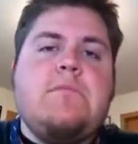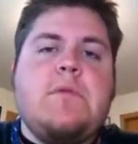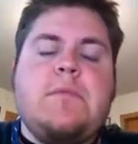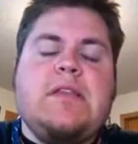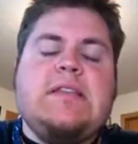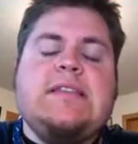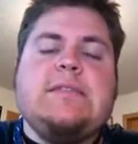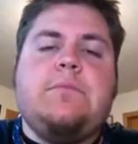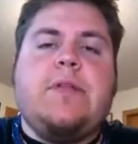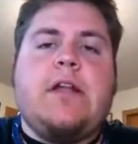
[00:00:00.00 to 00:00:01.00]
I mean, a
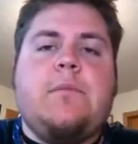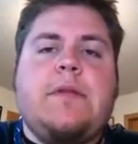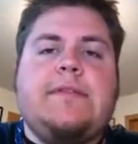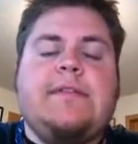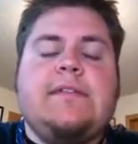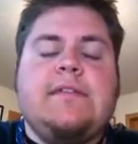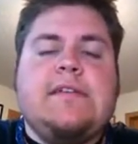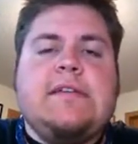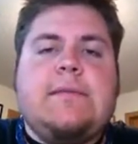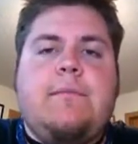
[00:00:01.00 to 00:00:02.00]
decent player, but
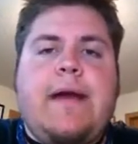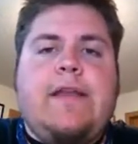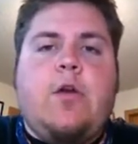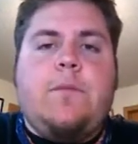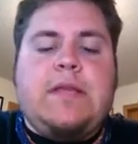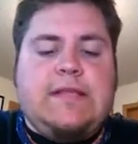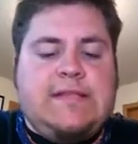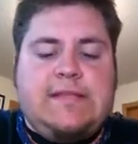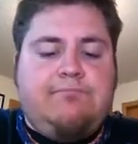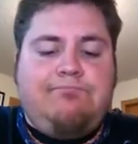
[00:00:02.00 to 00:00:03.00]
by no
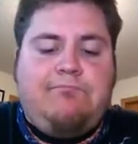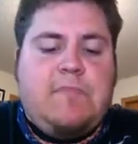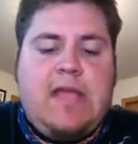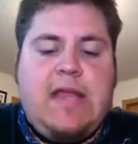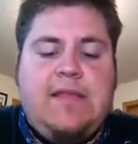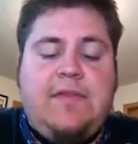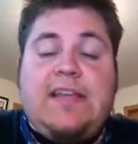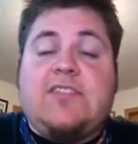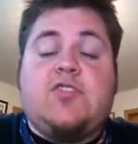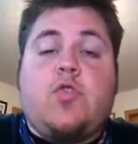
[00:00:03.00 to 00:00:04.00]
means
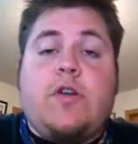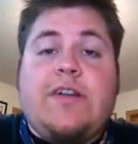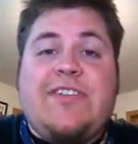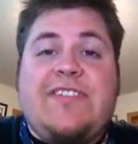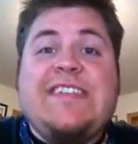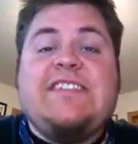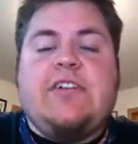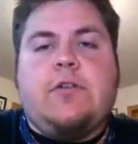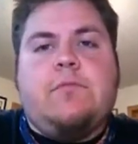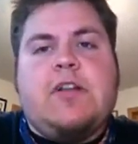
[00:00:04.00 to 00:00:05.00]
anything extraordinary
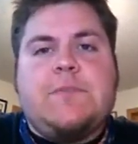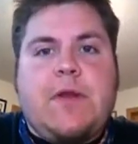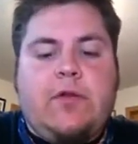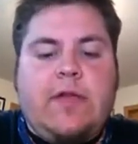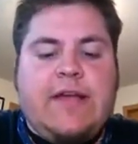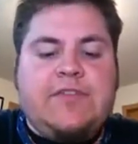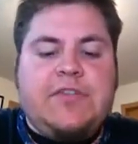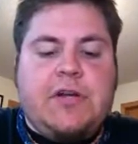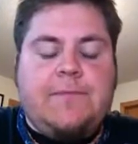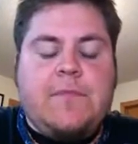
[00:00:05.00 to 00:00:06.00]
this year. Much better
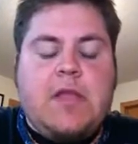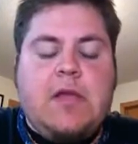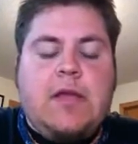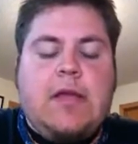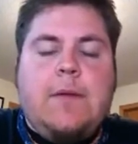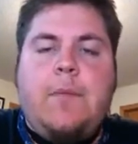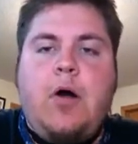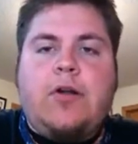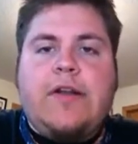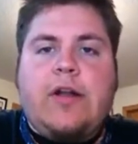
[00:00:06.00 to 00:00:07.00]
last year.
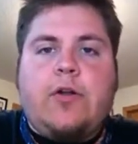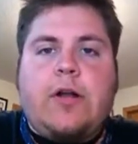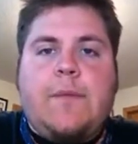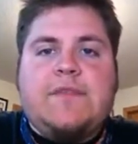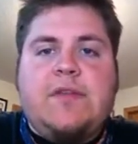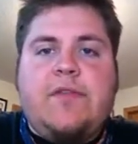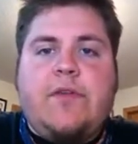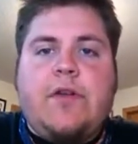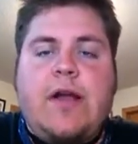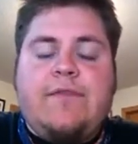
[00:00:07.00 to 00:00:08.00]
Paul Konerko comes in
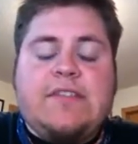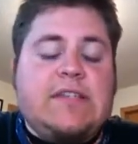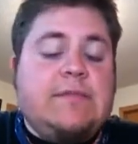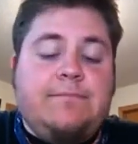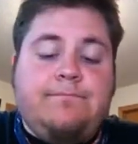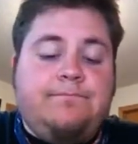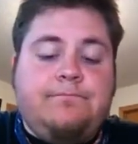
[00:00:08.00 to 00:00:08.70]
third, obviously